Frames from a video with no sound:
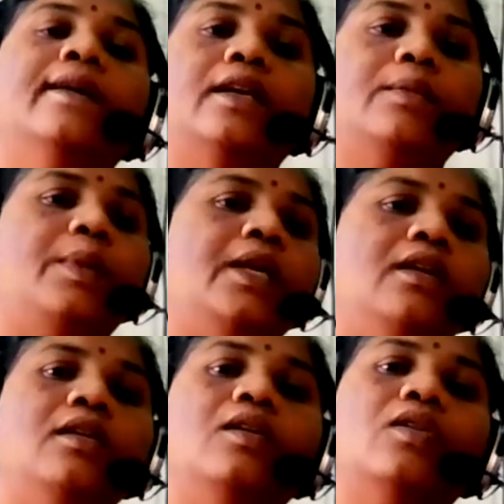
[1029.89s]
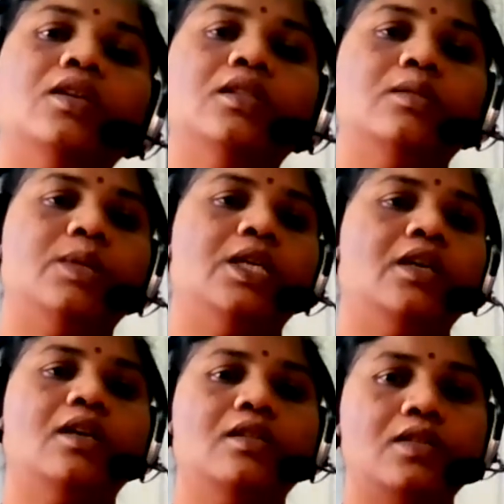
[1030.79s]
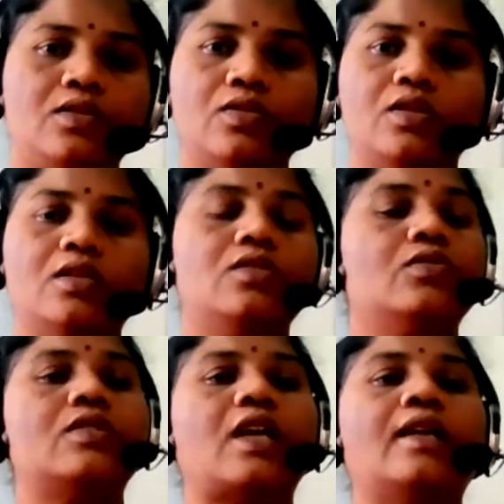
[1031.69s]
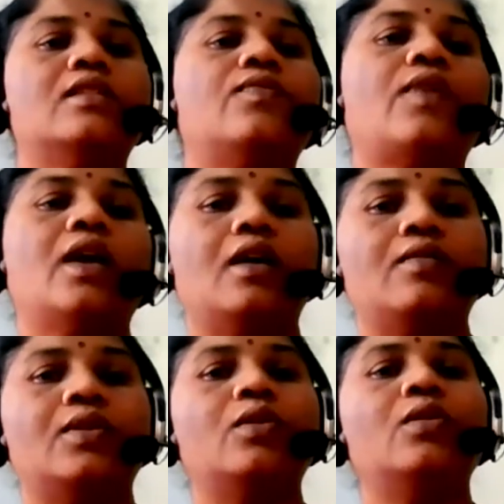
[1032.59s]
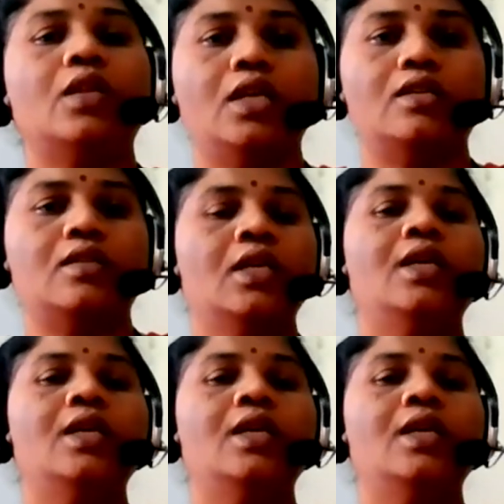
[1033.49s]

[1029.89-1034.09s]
depending on the media institutions to satisfy our own needs.